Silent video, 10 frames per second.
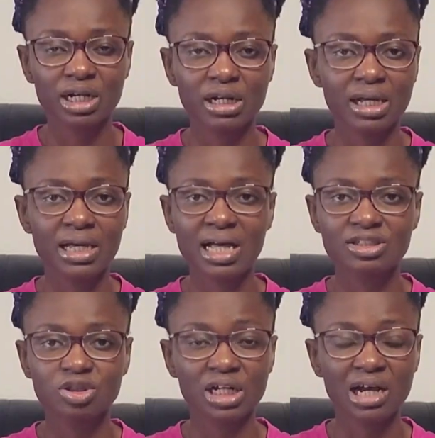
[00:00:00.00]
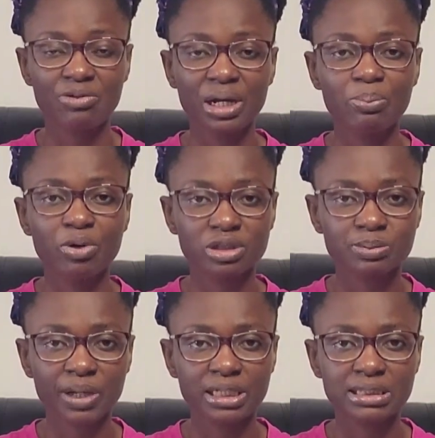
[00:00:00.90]
can enhance your career
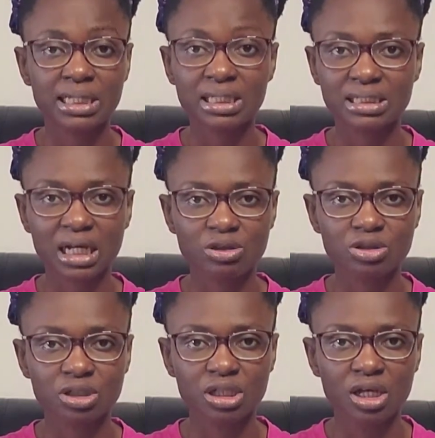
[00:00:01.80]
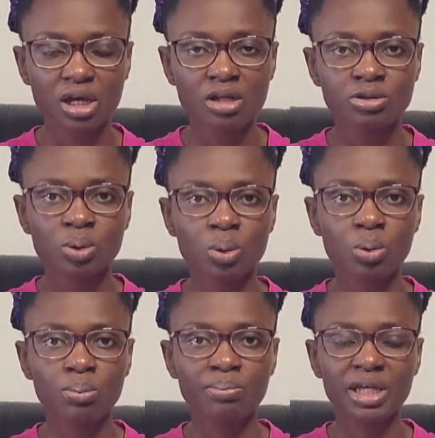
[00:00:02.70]
prospect in this country.
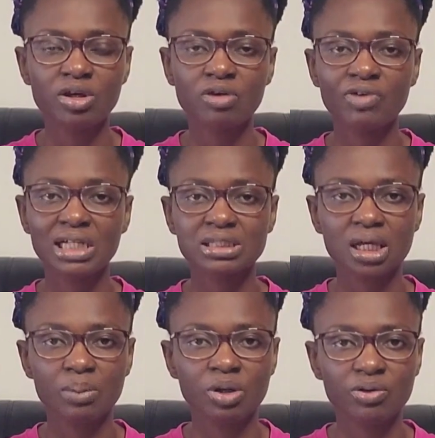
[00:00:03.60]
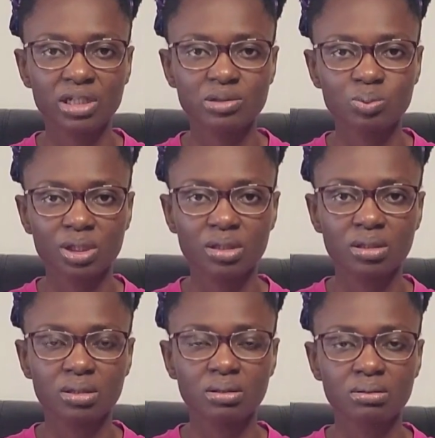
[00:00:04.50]
So many of us immigrants,
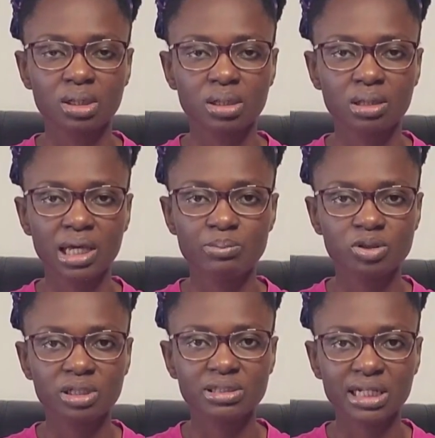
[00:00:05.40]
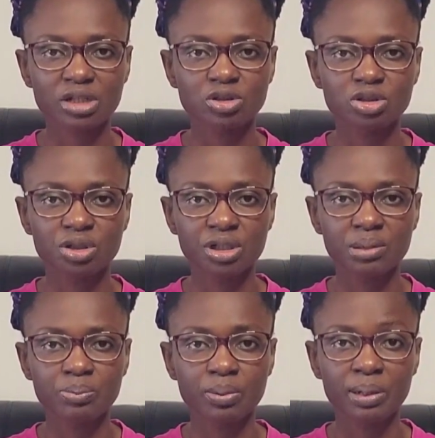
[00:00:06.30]
we came to this
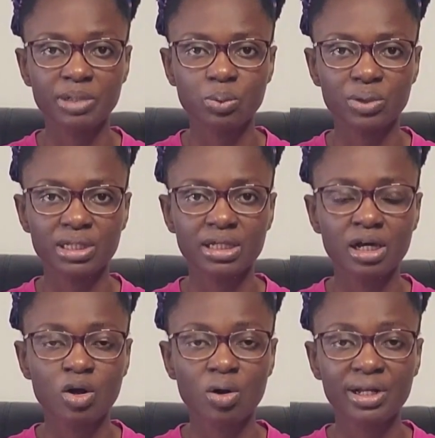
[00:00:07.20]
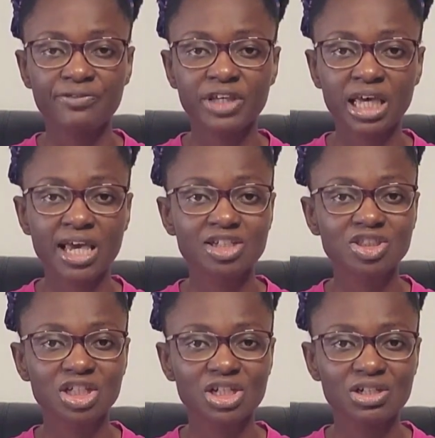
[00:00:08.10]
country probably with
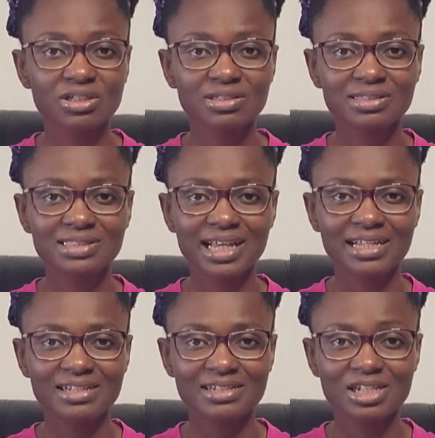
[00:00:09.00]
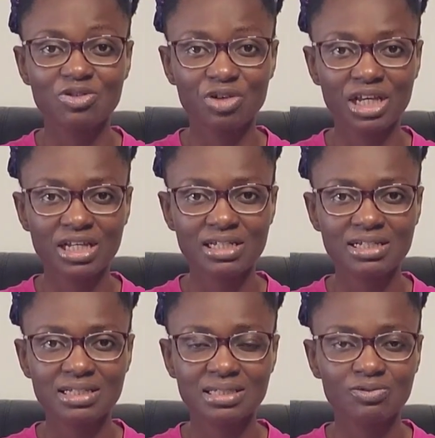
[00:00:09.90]
qualifications and
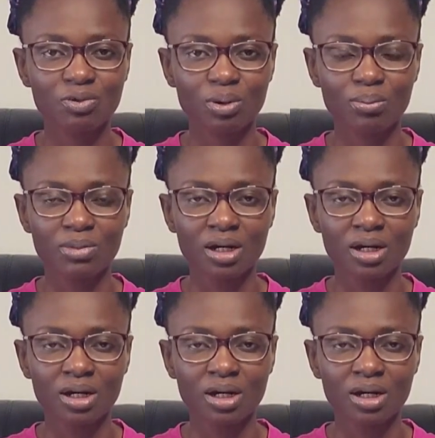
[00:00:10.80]
degrees from